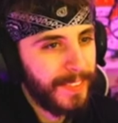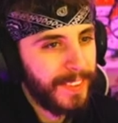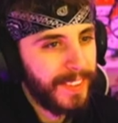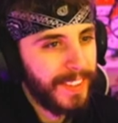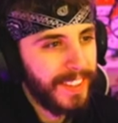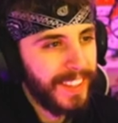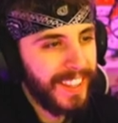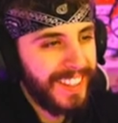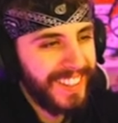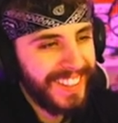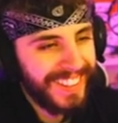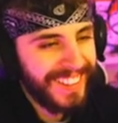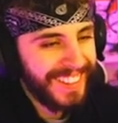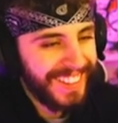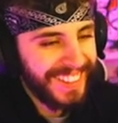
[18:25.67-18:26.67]

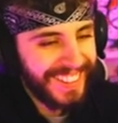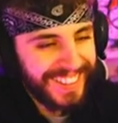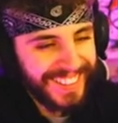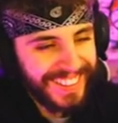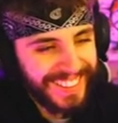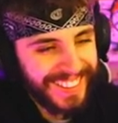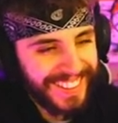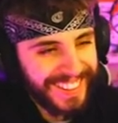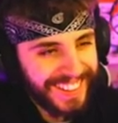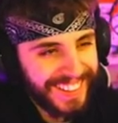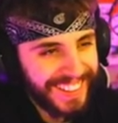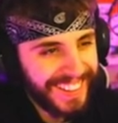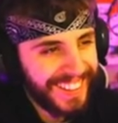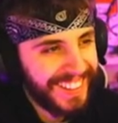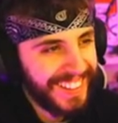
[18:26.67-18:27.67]

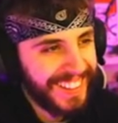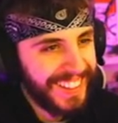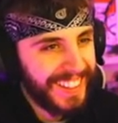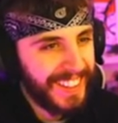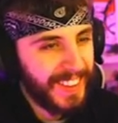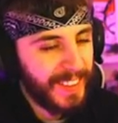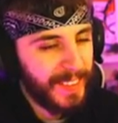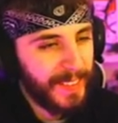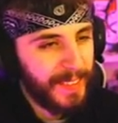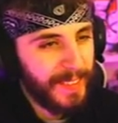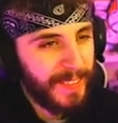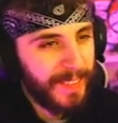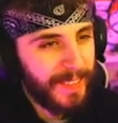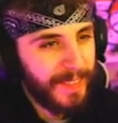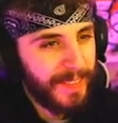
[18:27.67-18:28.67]

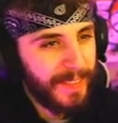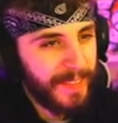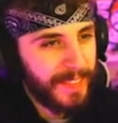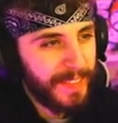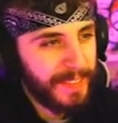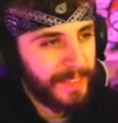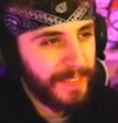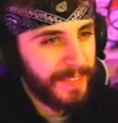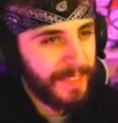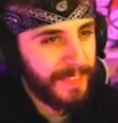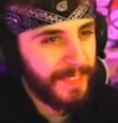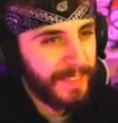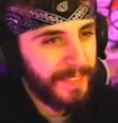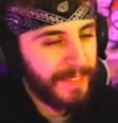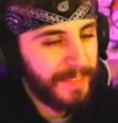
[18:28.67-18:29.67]

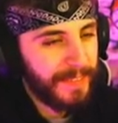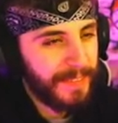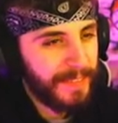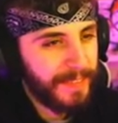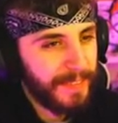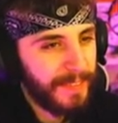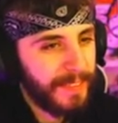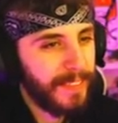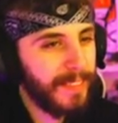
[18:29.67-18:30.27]
[no speech]